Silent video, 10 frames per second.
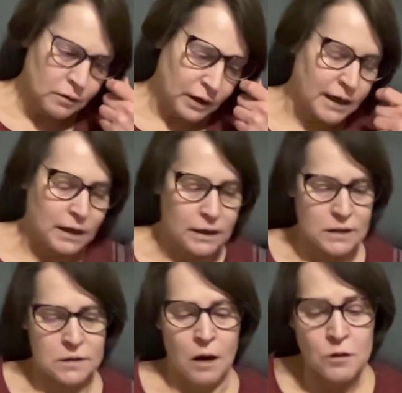It
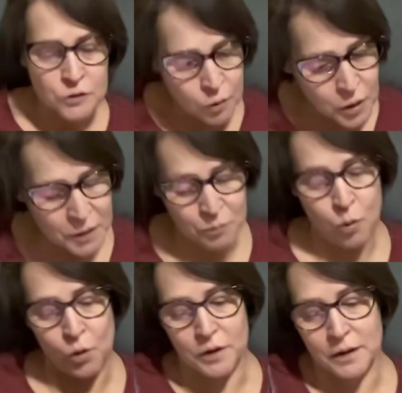is also
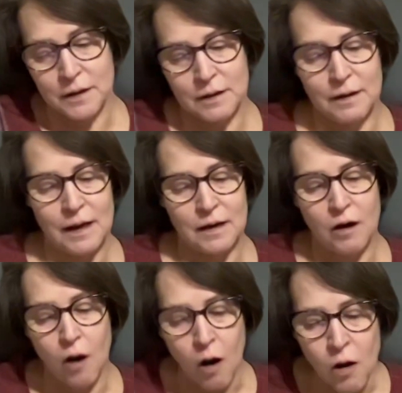important that
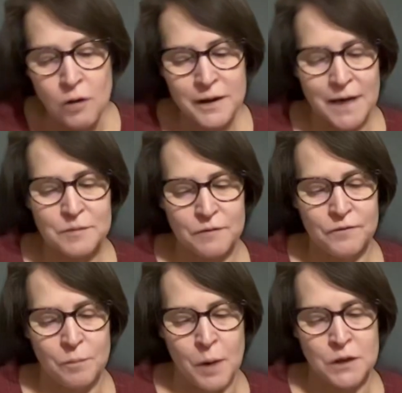all types of
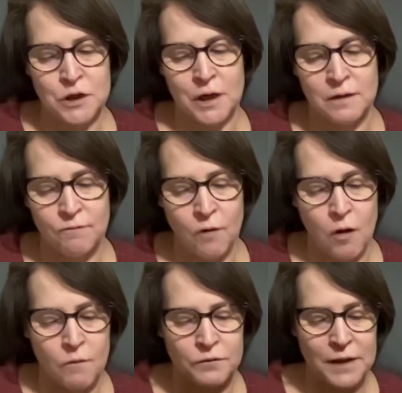dementia
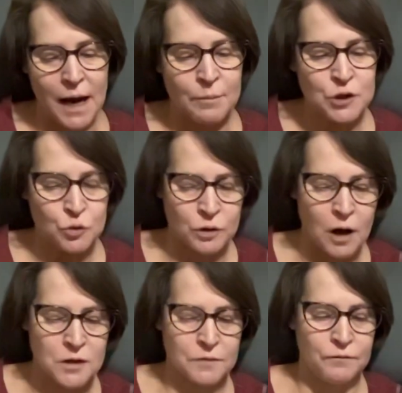involve damage or
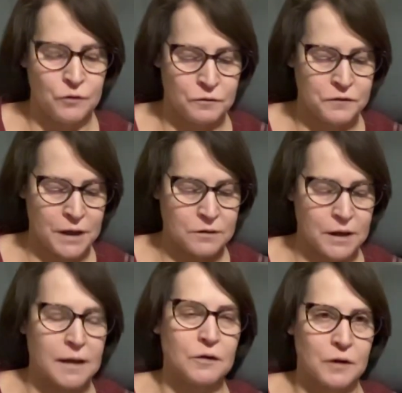loss of nerve cells
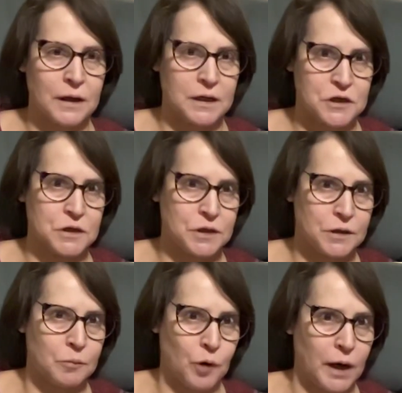and their connections in
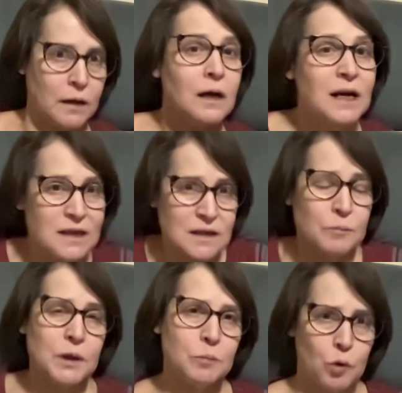the brain.
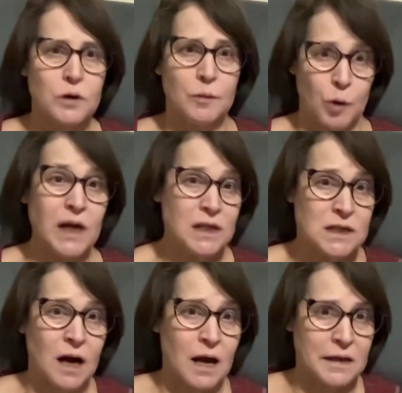Simply put, the brain is
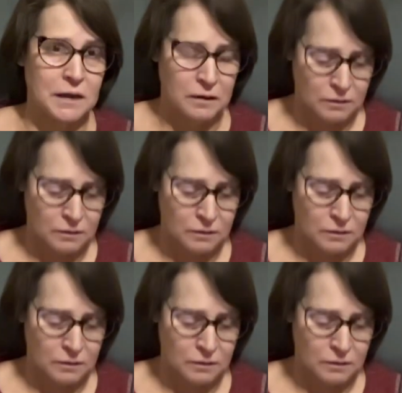dying.